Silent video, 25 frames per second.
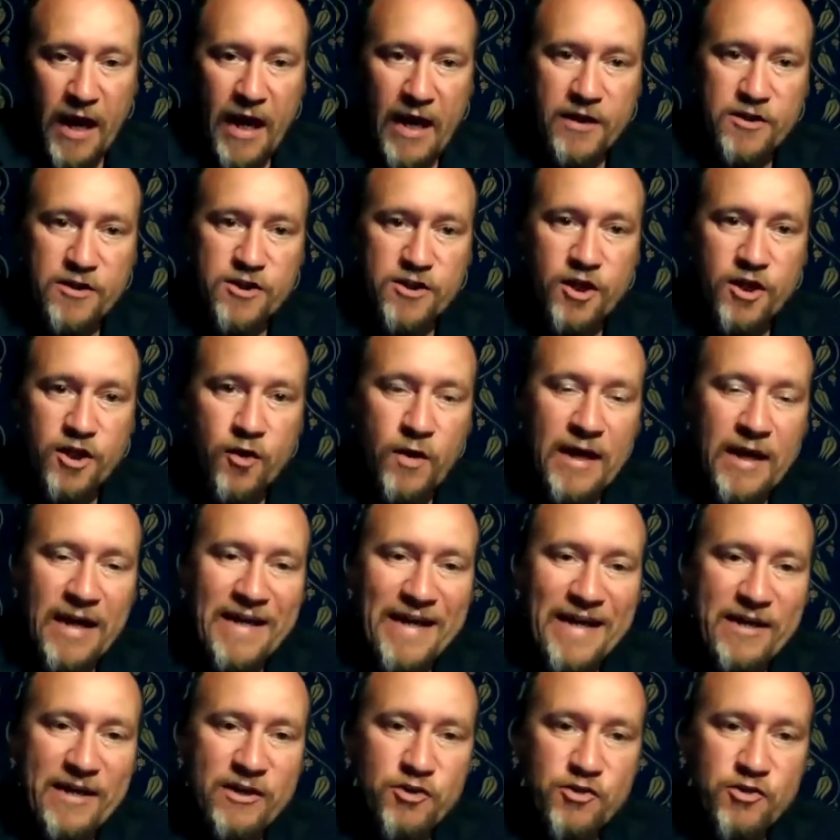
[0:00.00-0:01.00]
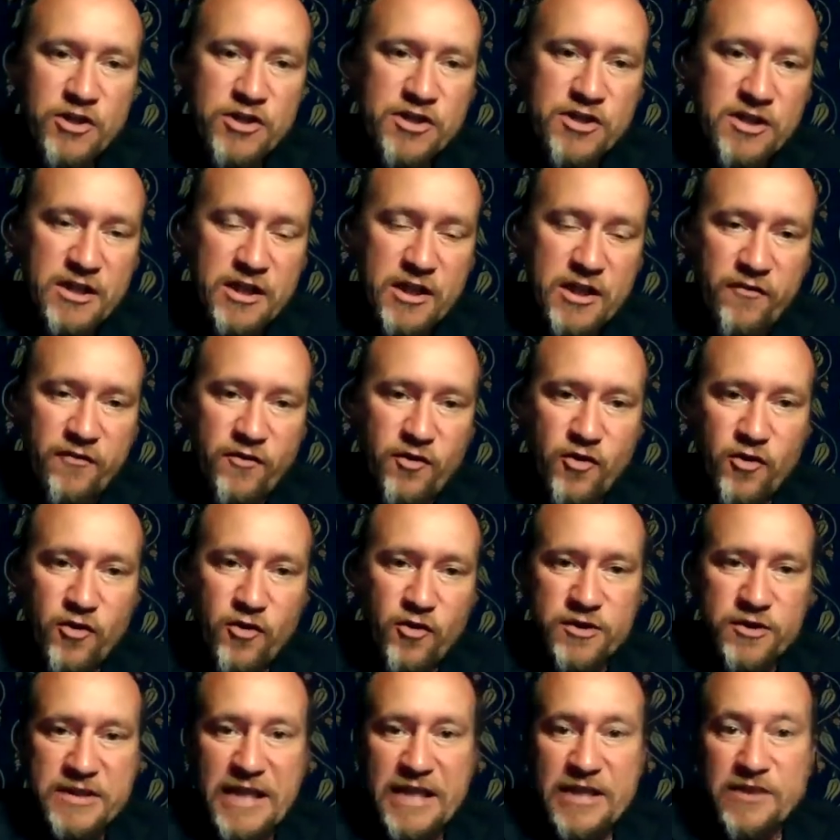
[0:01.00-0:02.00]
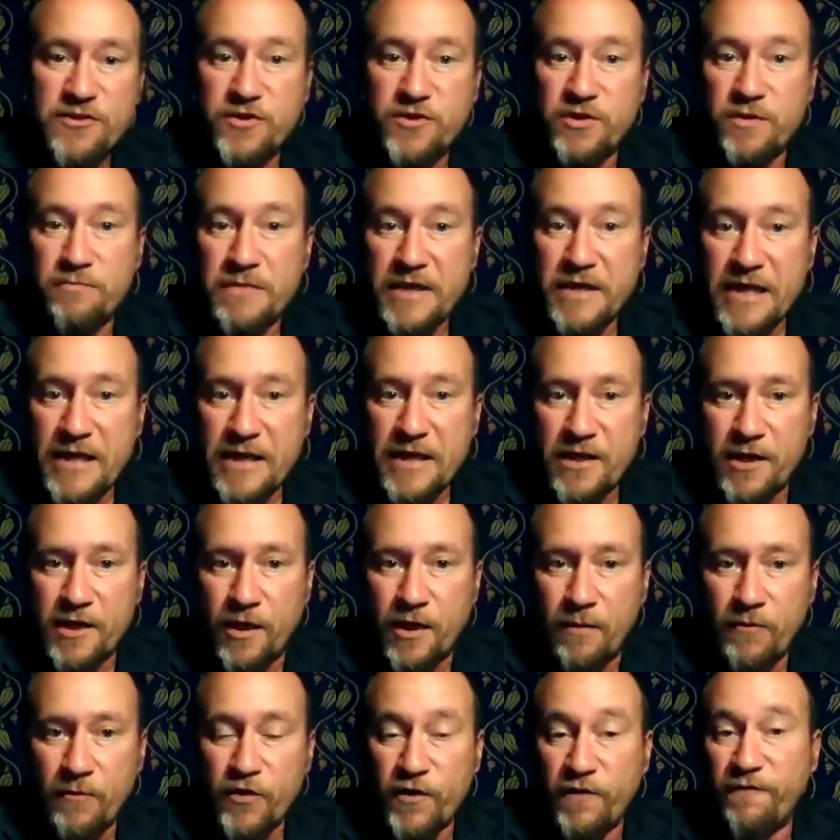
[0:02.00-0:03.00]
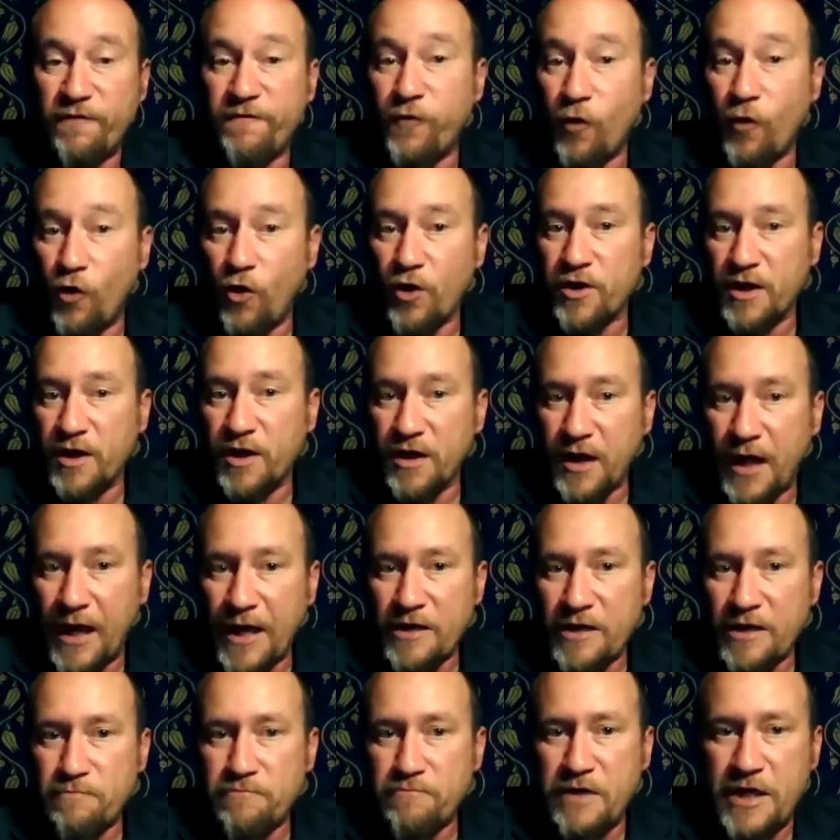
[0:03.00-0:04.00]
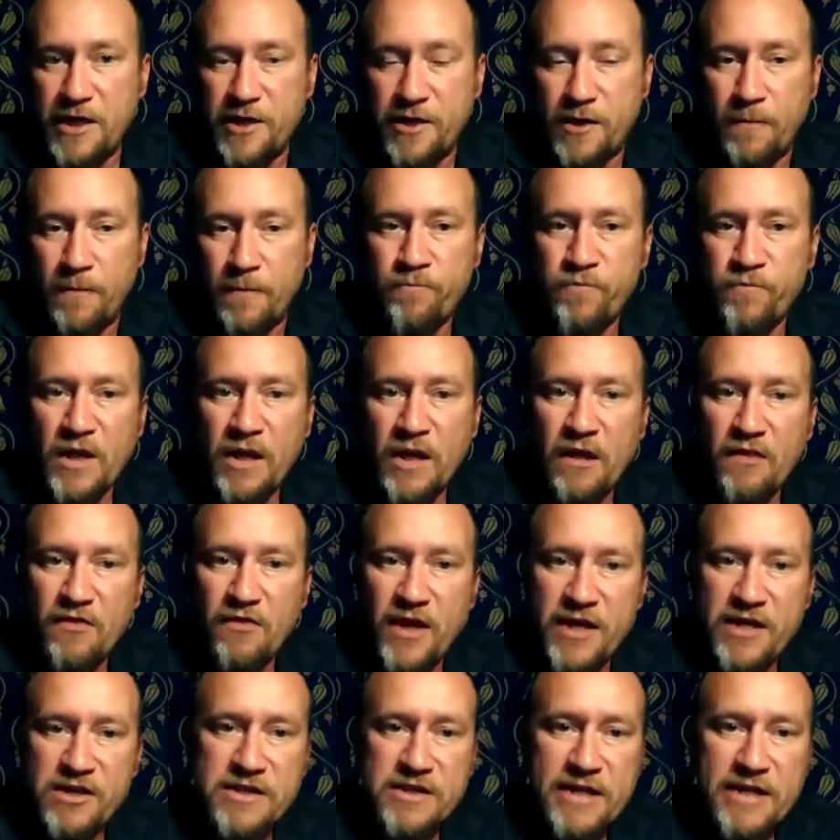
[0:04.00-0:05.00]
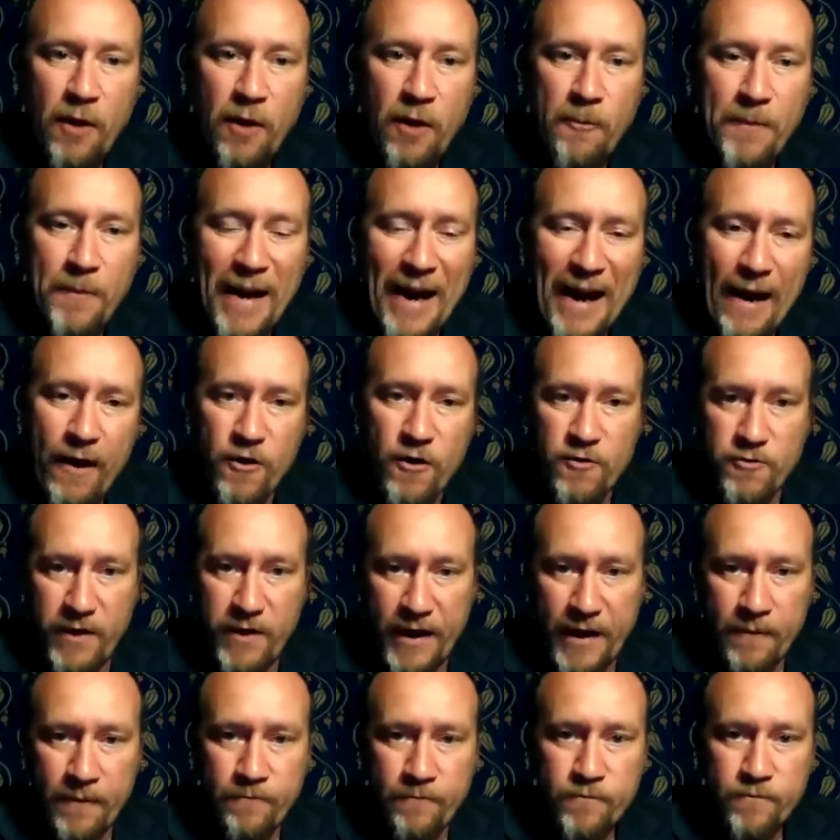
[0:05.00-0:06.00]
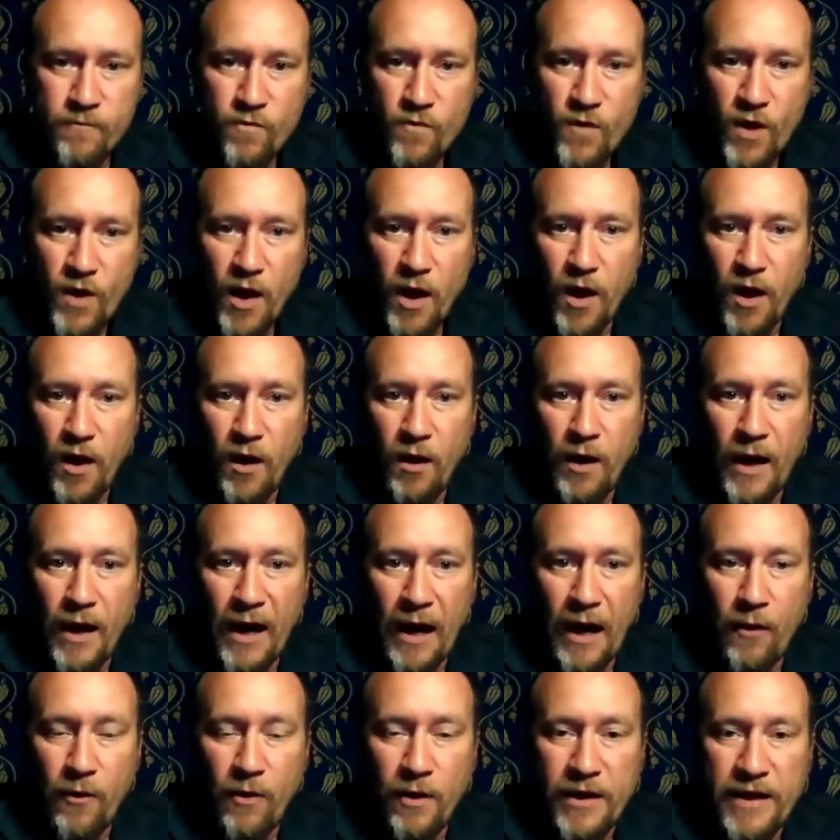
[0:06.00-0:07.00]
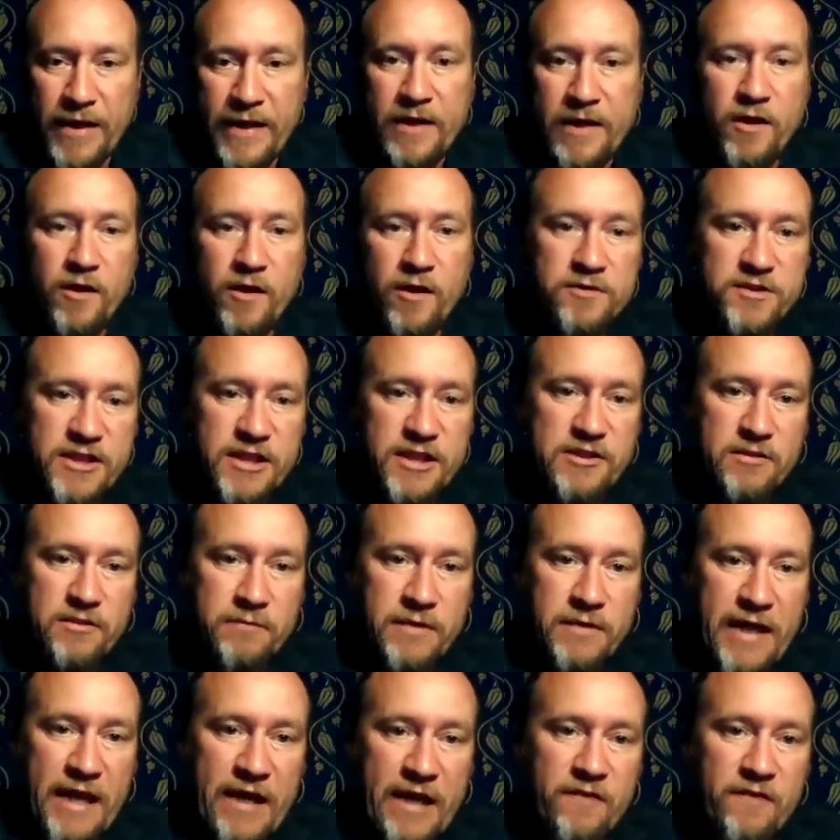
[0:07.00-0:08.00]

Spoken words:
And so electricity, of course, is the medium, the fallen light medium, that is now powering our ecosystem and